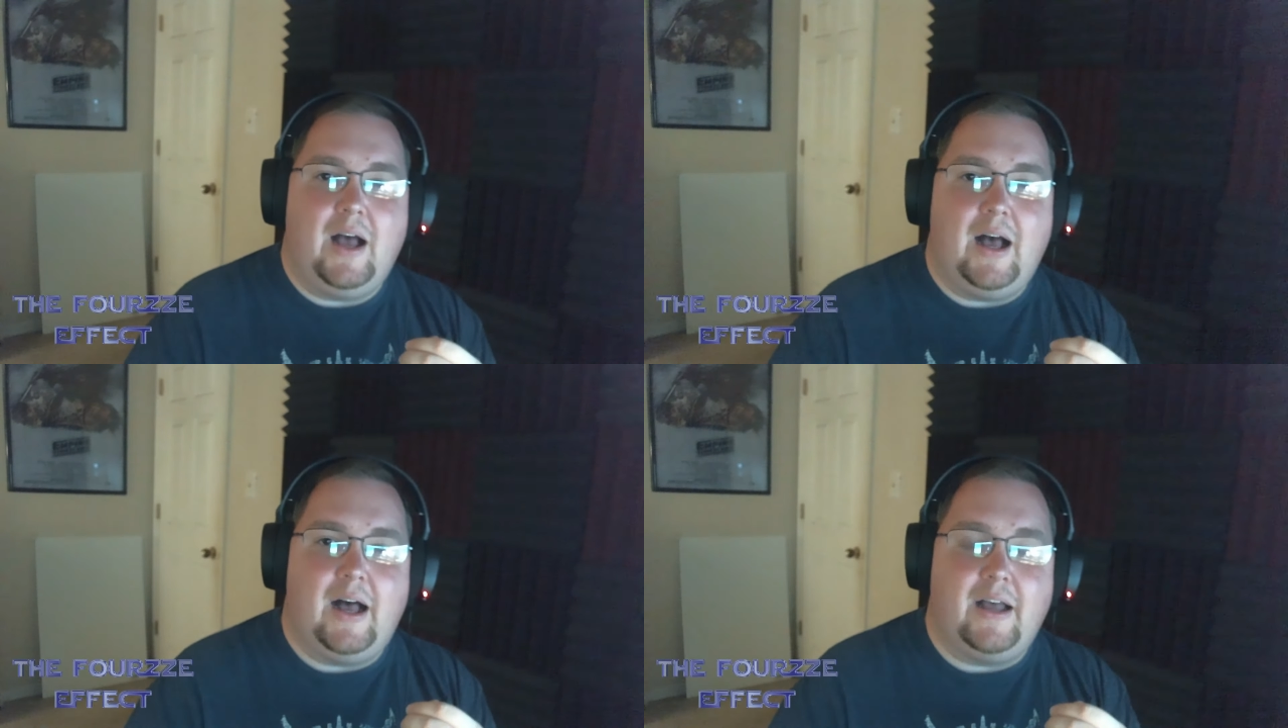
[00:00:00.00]

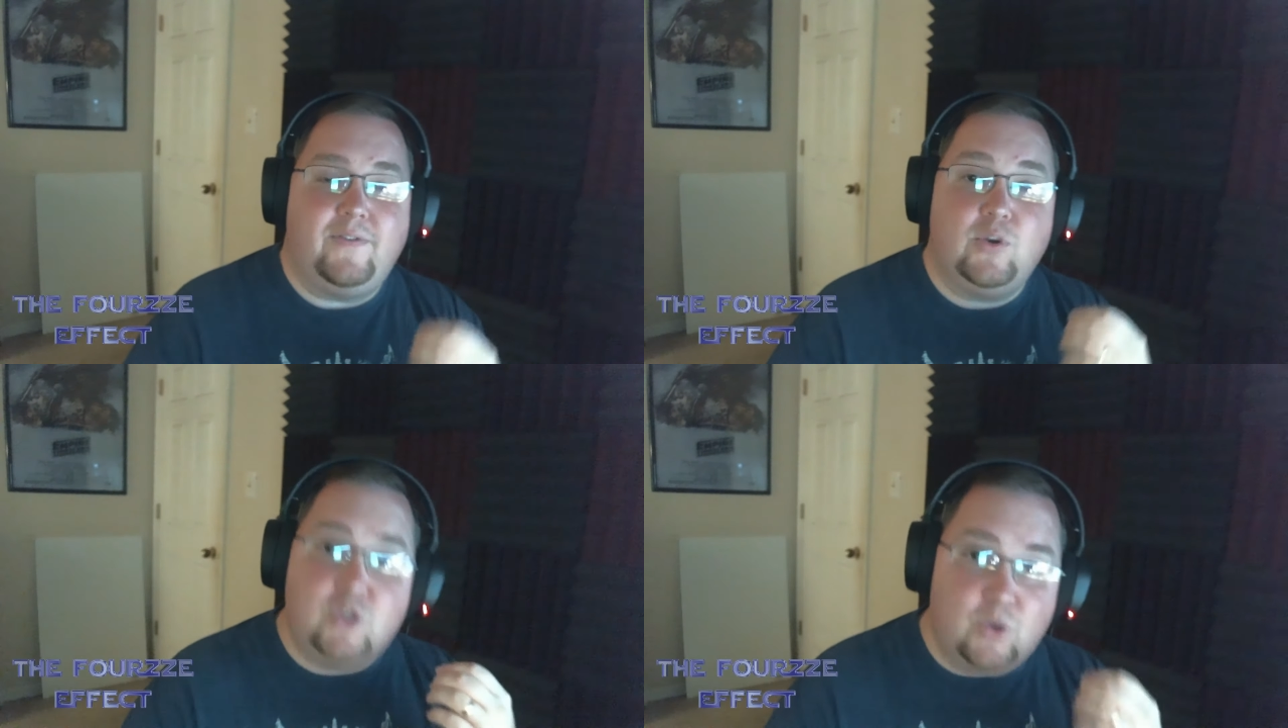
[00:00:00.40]
If
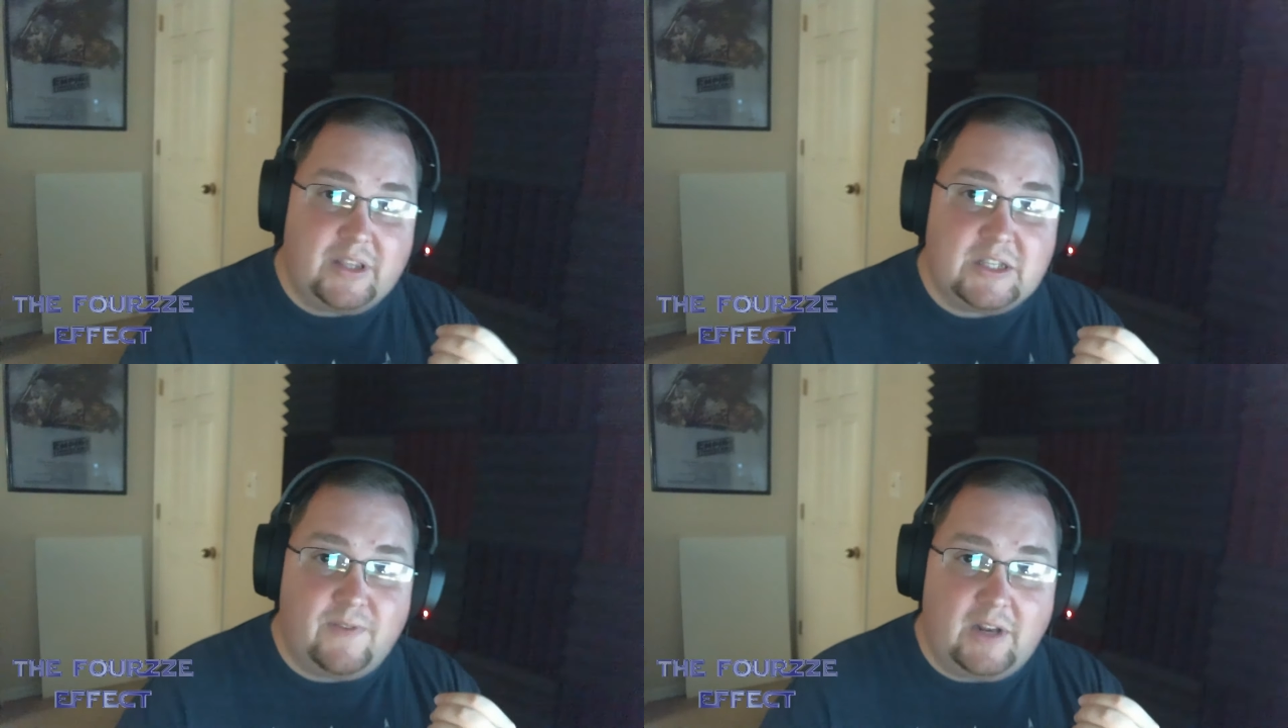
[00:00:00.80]
you
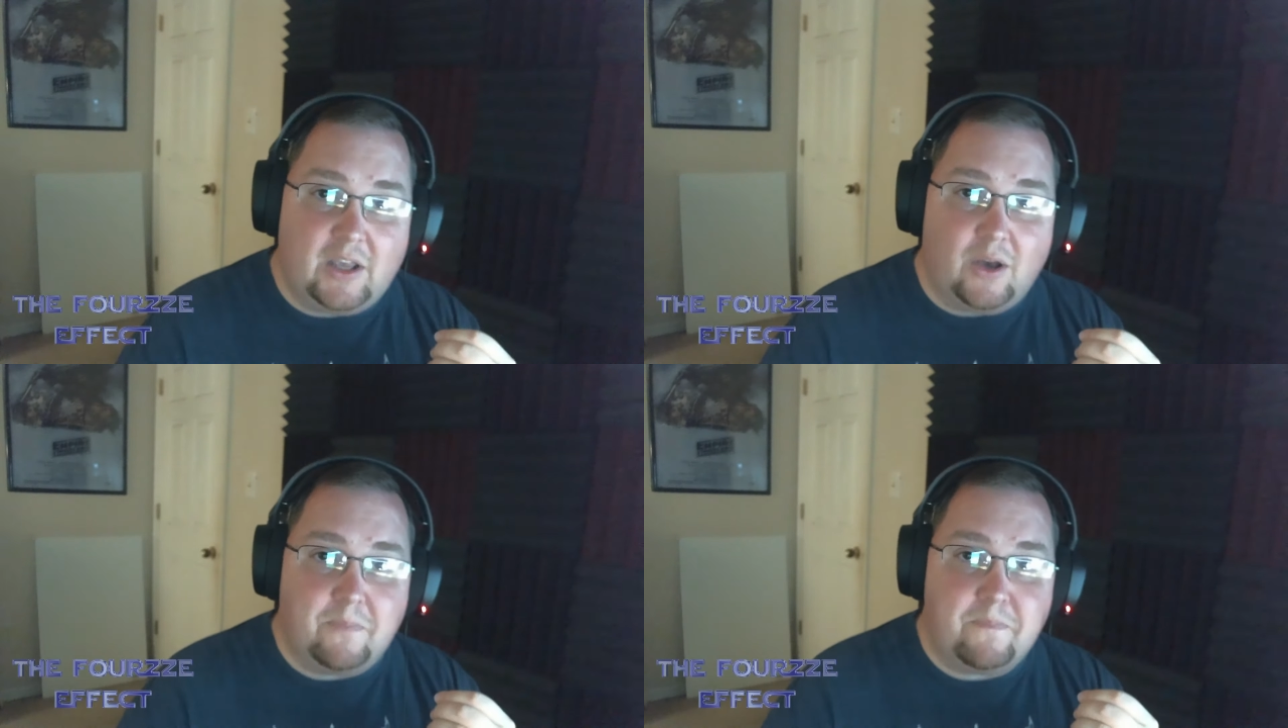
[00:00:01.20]
enjoyed this
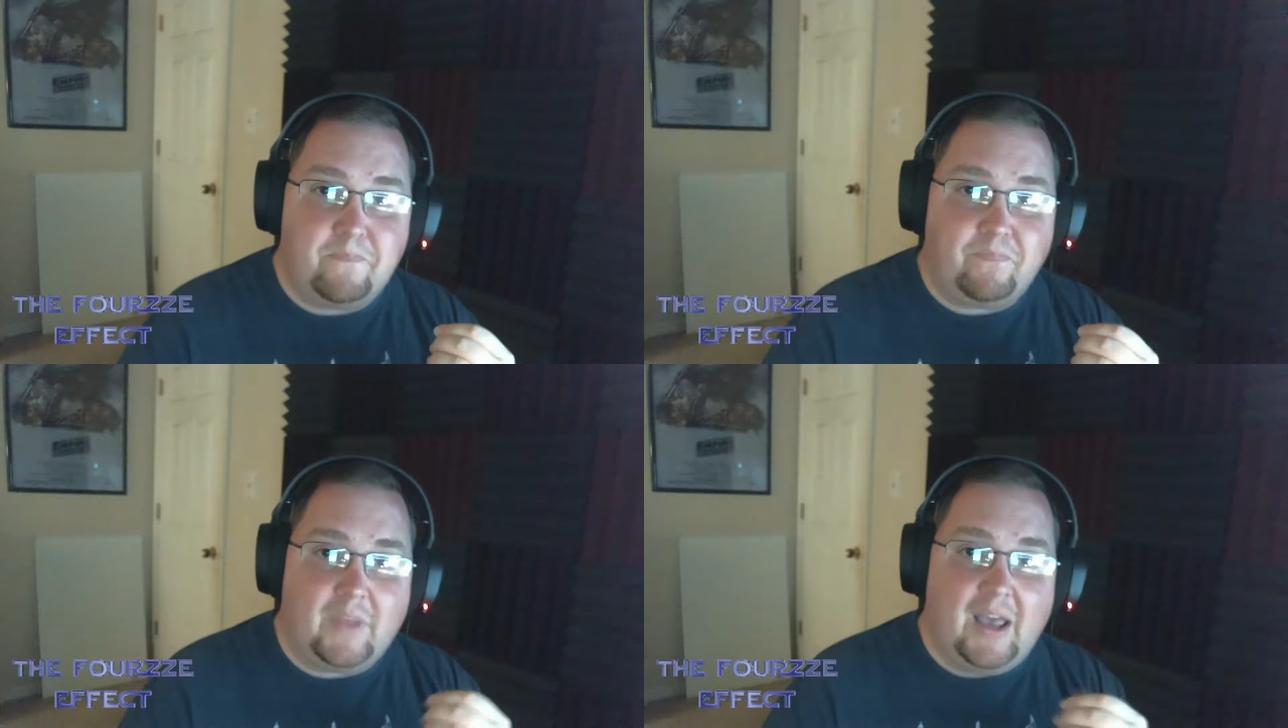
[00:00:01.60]
video,
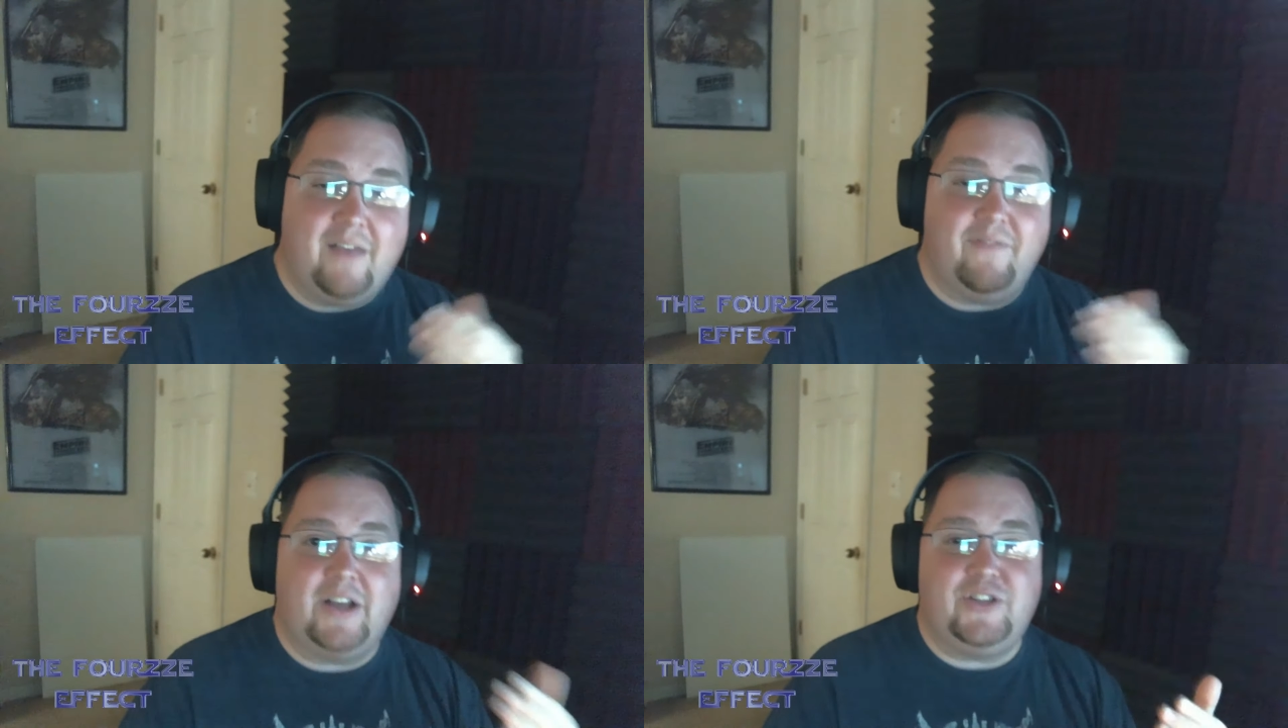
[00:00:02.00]
I
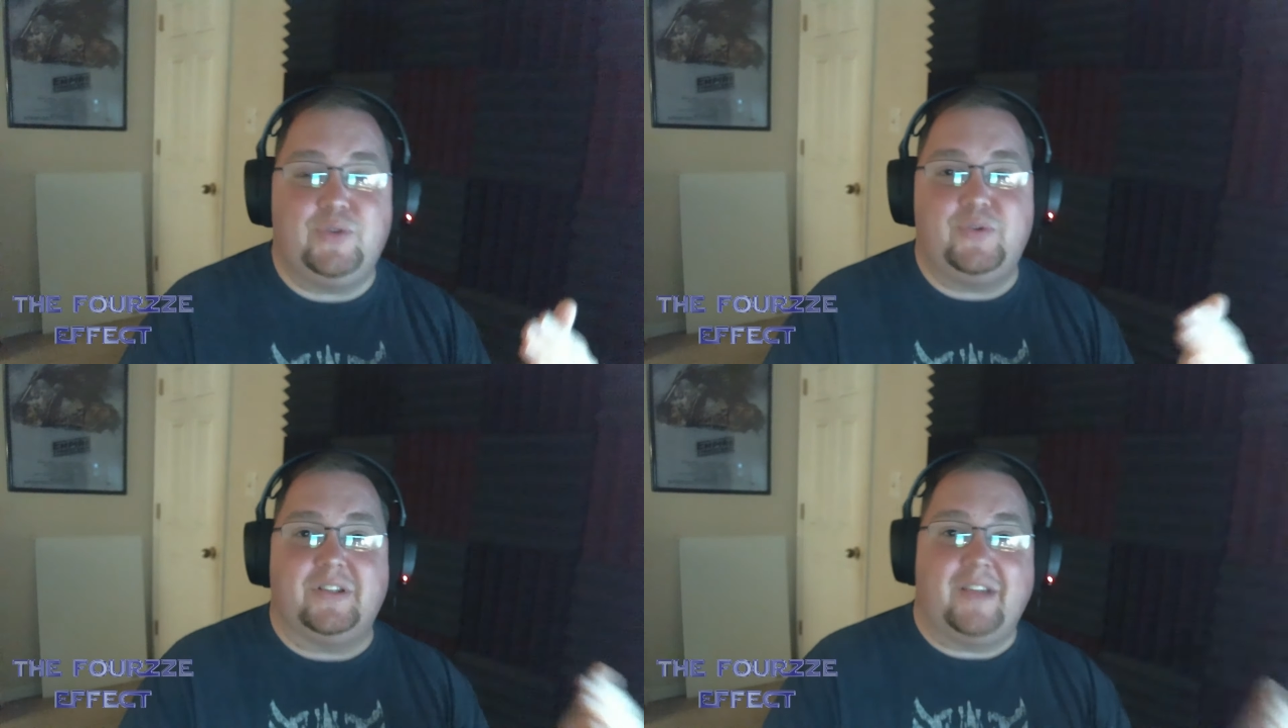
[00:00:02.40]
invite
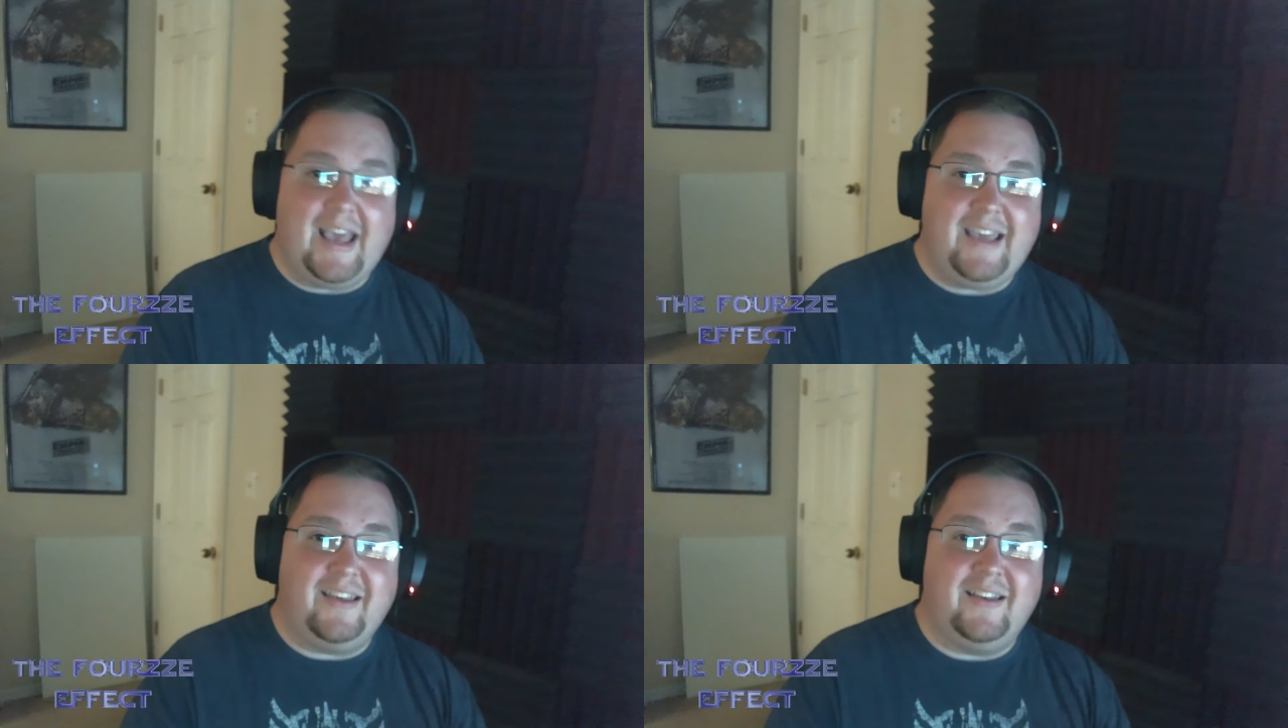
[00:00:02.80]
you to
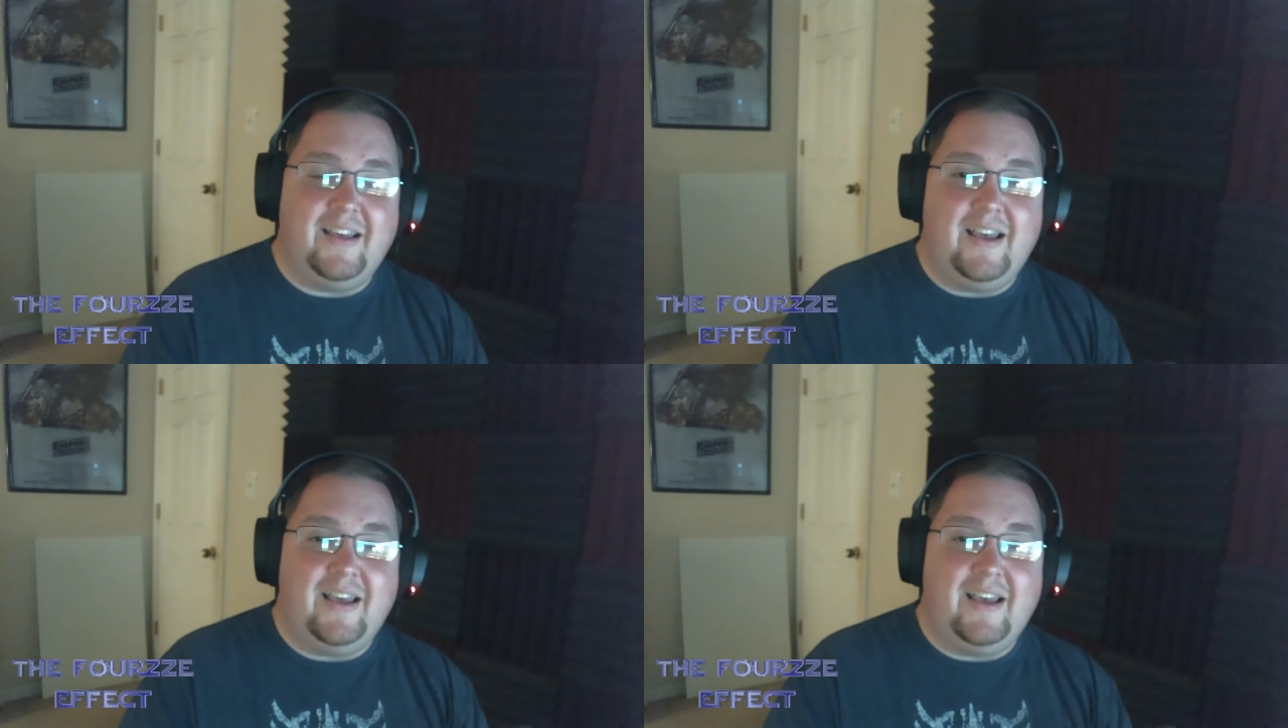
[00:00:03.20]
like.